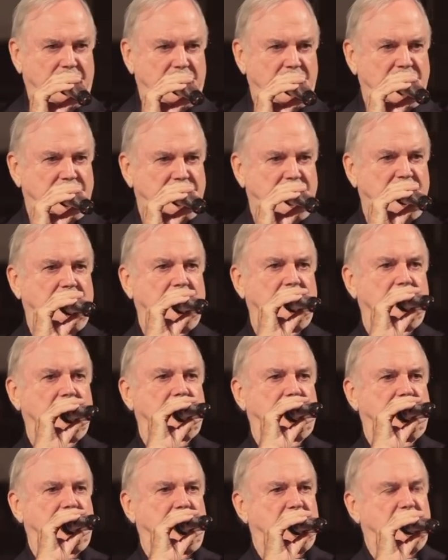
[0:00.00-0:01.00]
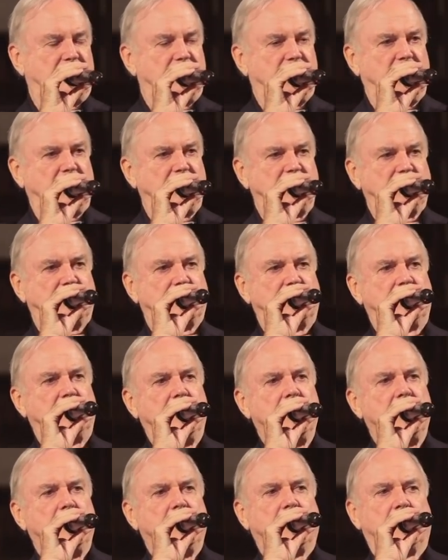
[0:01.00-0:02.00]
maternal deprivation,
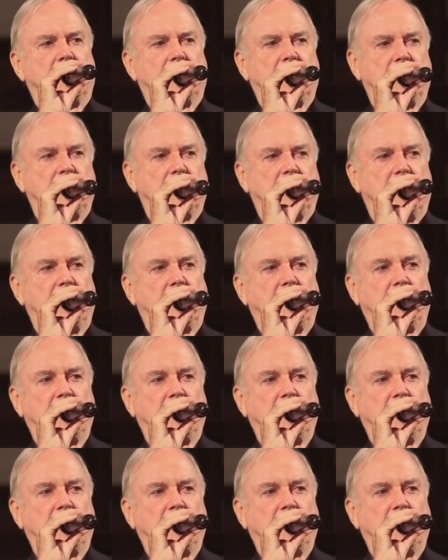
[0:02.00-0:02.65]
and it